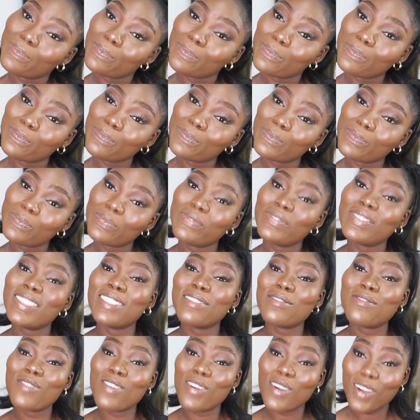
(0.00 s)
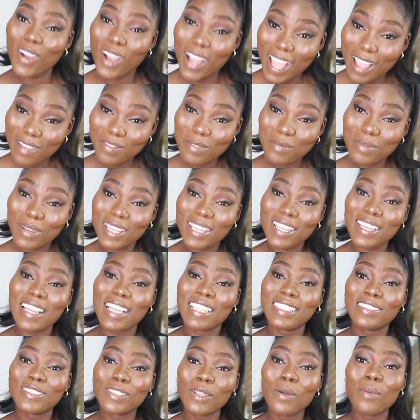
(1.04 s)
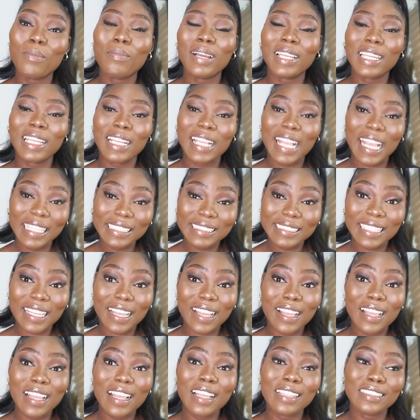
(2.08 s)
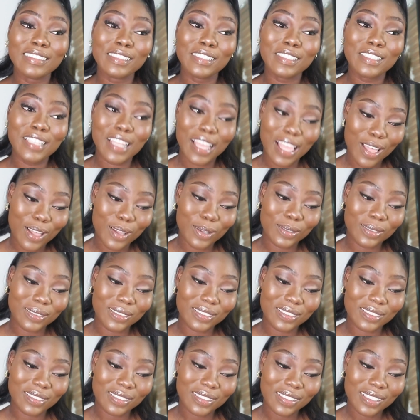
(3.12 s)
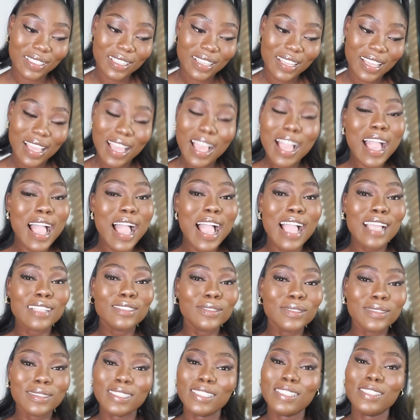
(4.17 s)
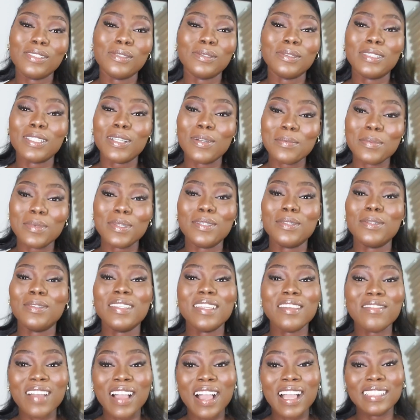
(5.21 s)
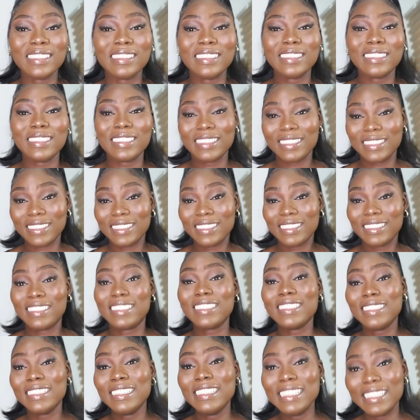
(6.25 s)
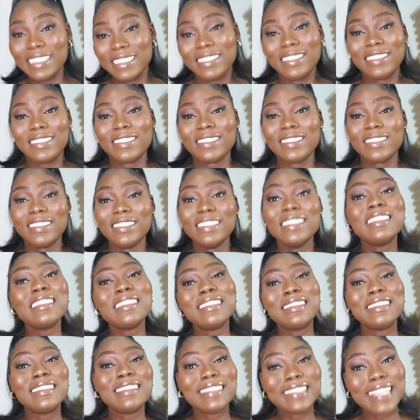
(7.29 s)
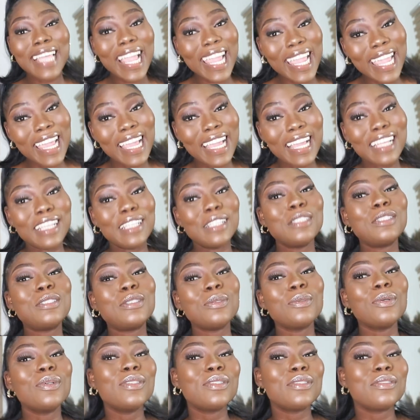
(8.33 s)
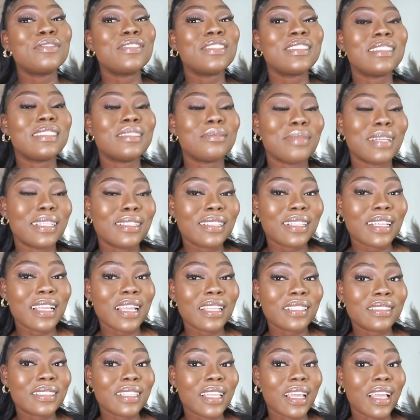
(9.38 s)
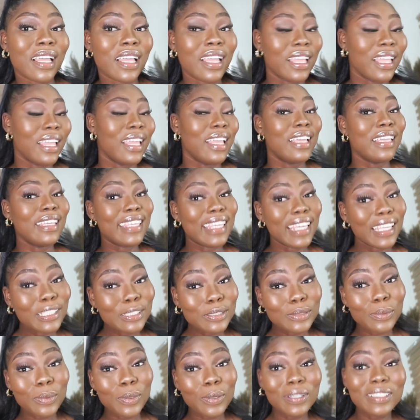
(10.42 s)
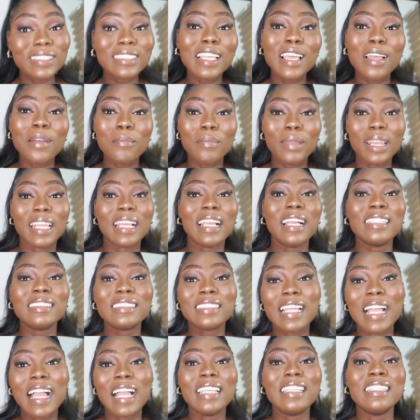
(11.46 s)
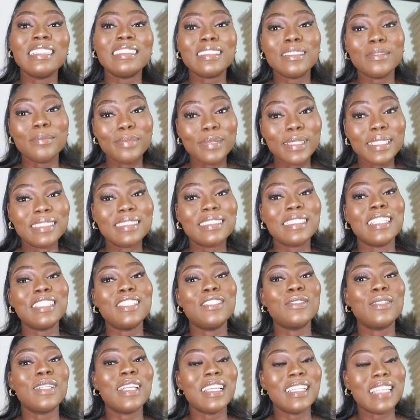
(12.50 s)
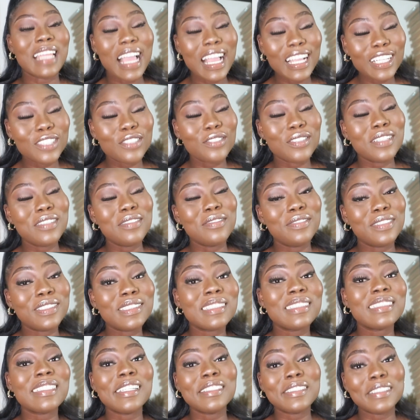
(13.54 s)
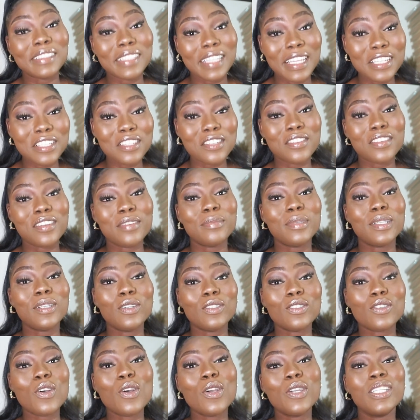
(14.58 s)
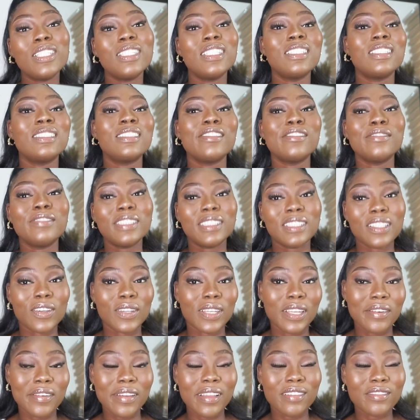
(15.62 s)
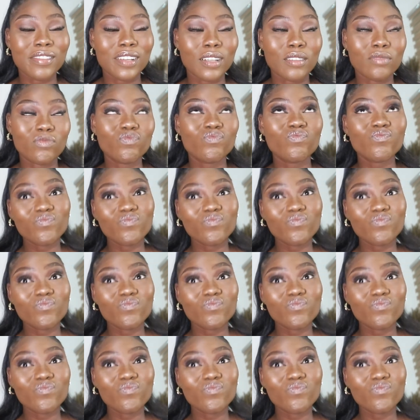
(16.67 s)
mm, for everybody that saw Madagascar as a child, I don't think you tell me you never had the need, the desire to want to visit Madagascar guess what Madagascar is a place that you can actually visit as a Nigerian because all you need is a visa on arrival